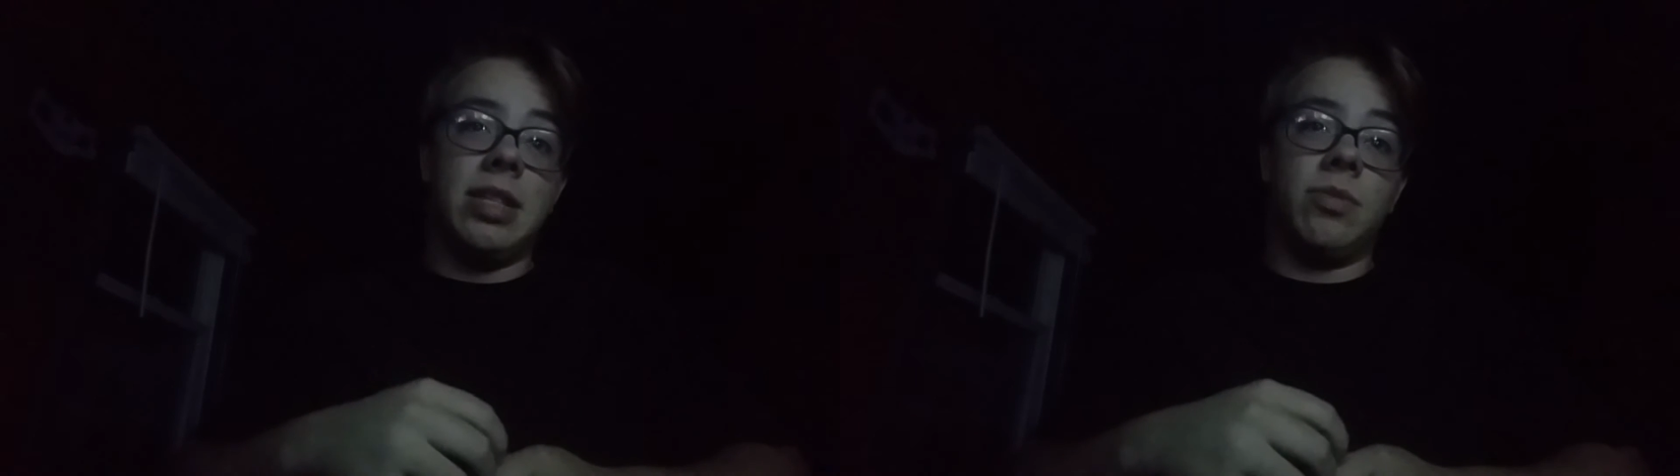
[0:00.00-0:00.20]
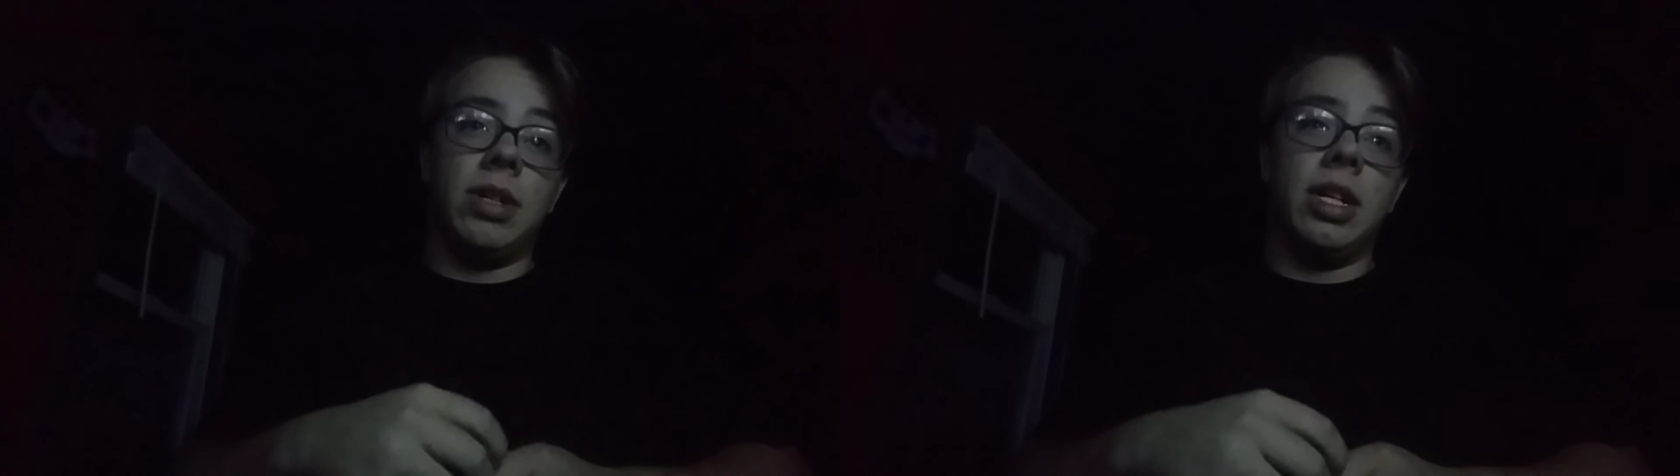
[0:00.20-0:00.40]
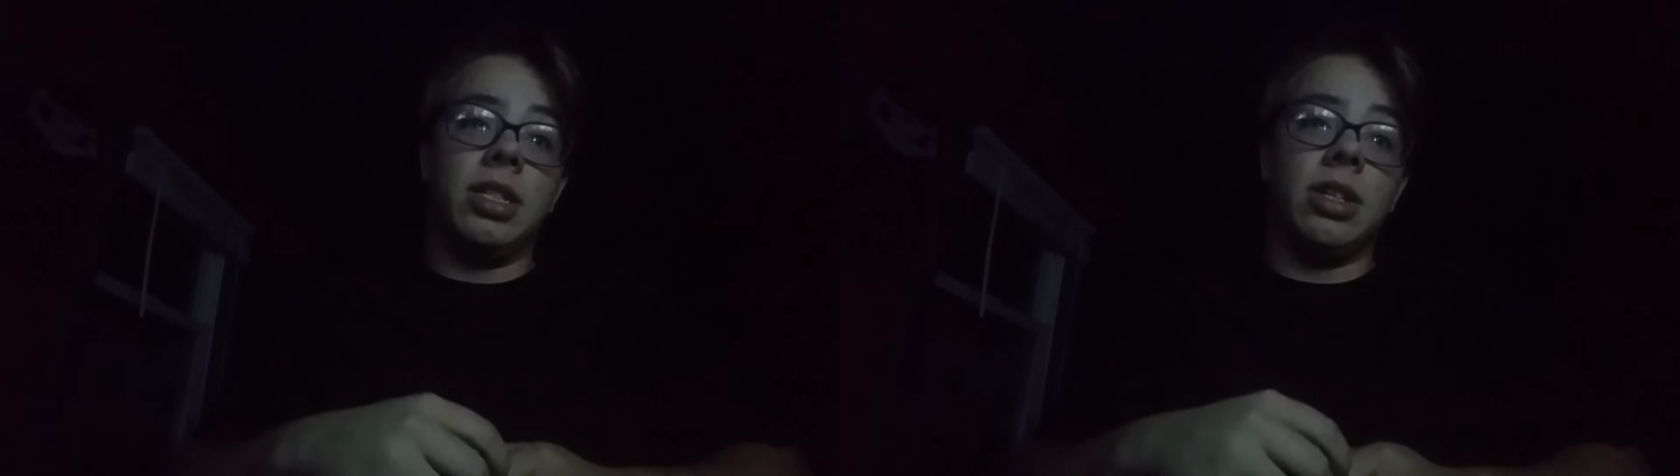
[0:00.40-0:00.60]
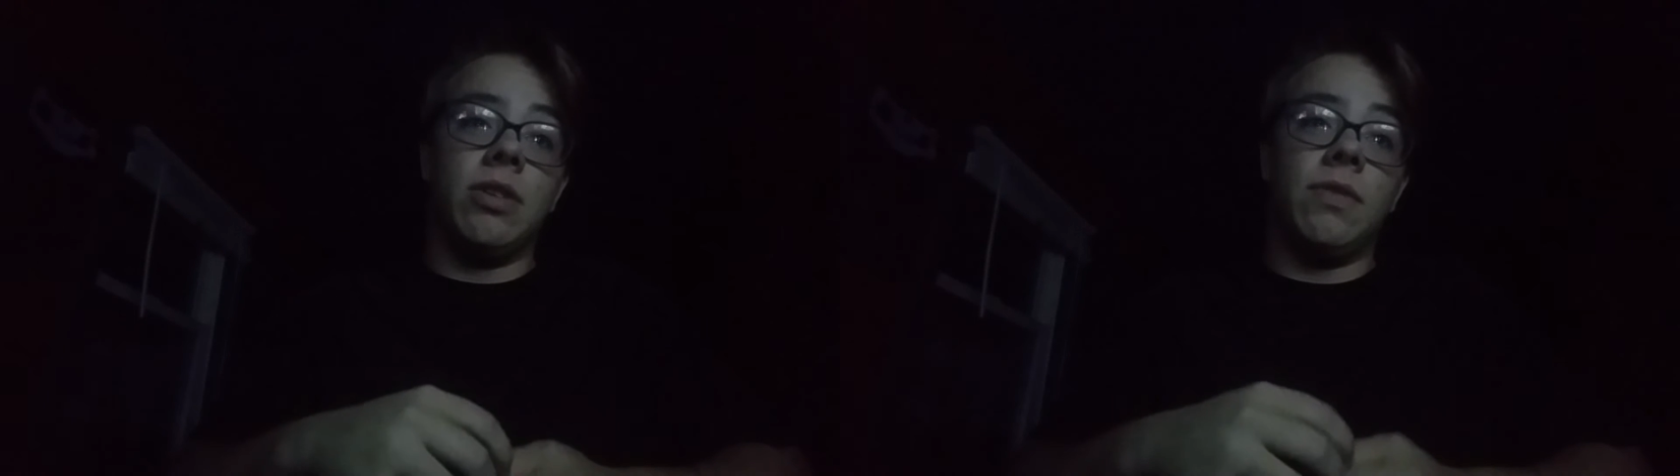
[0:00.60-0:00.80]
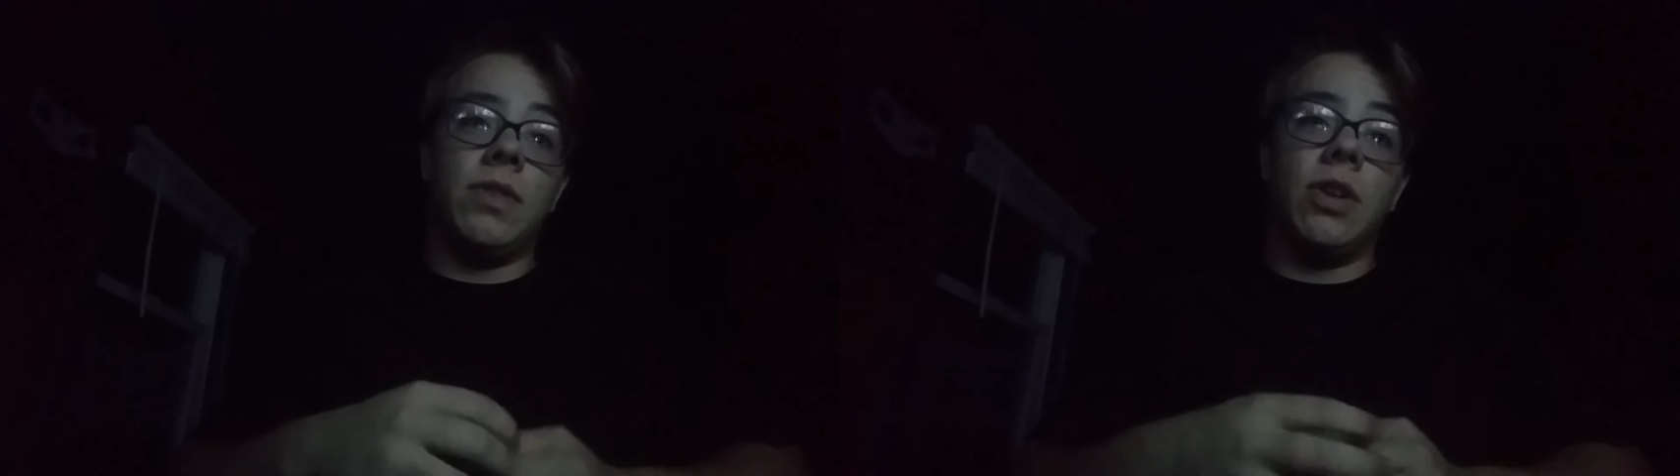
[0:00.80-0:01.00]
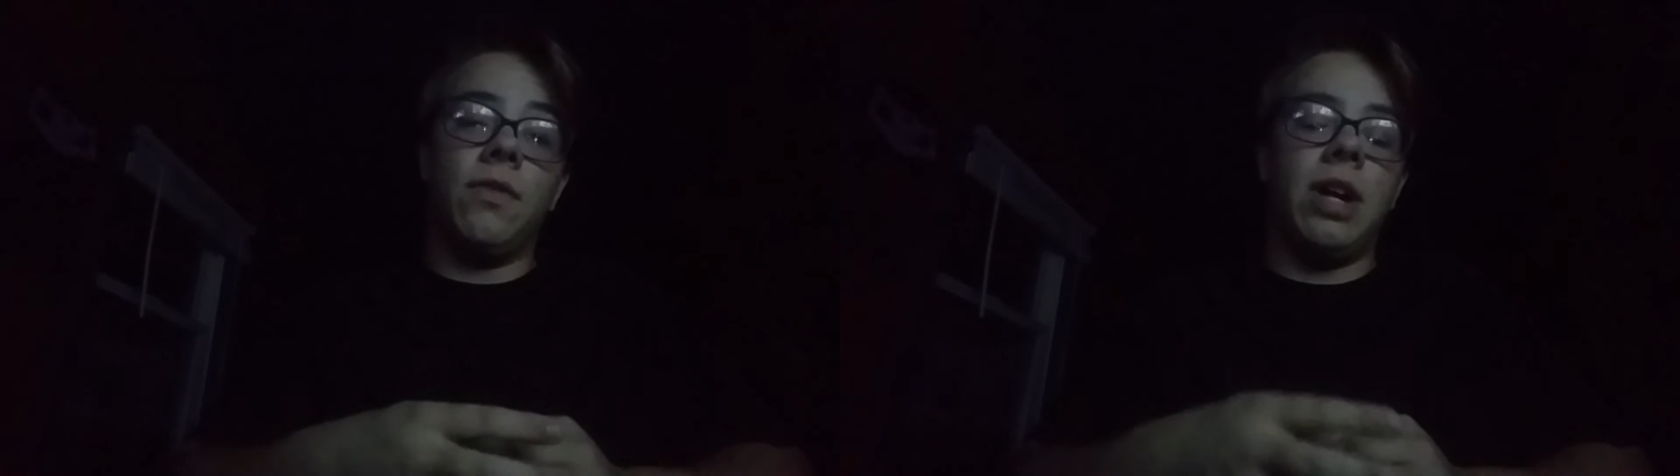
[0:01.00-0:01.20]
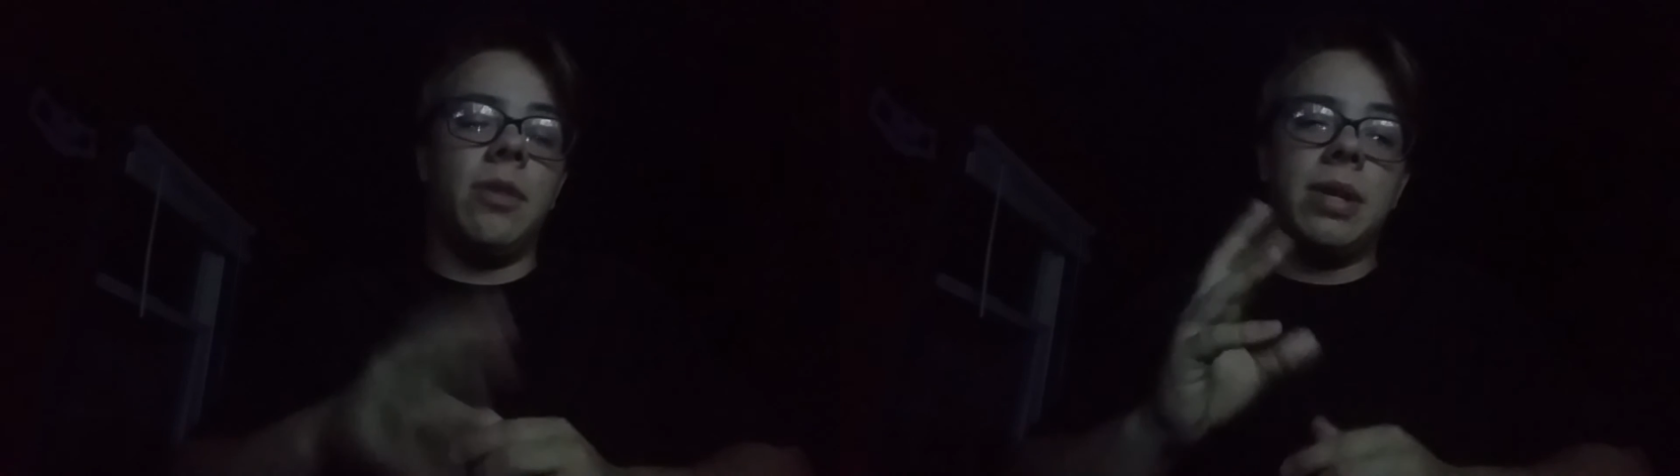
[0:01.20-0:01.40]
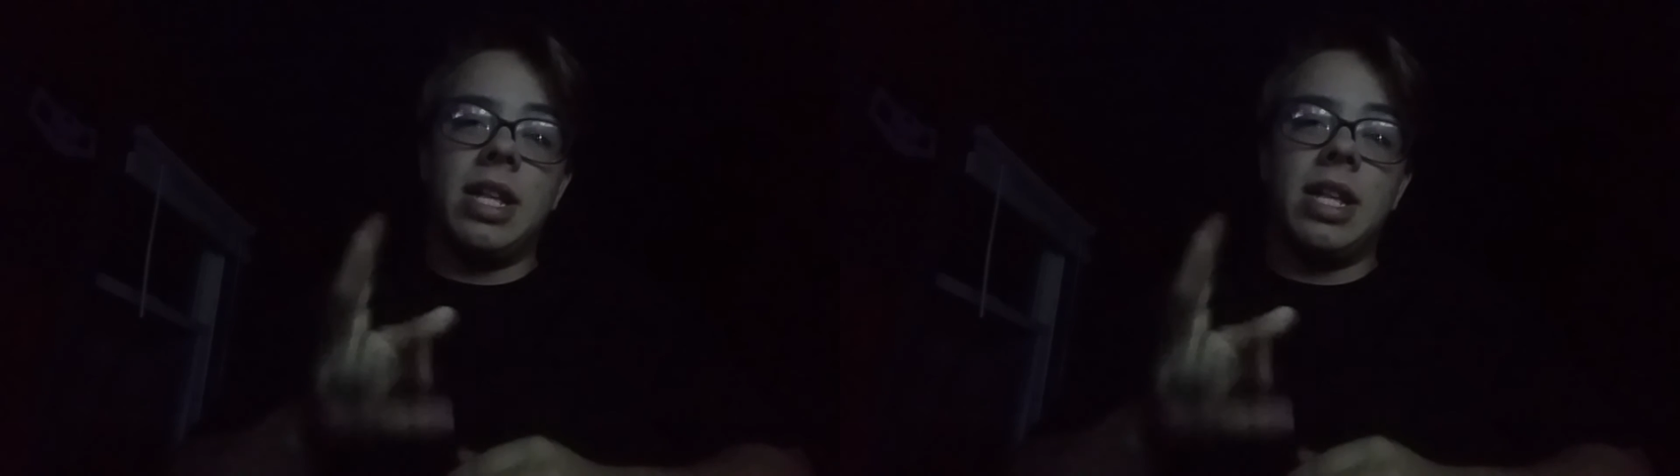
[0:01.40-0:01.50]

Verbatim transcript: Twitter so if you don't follow me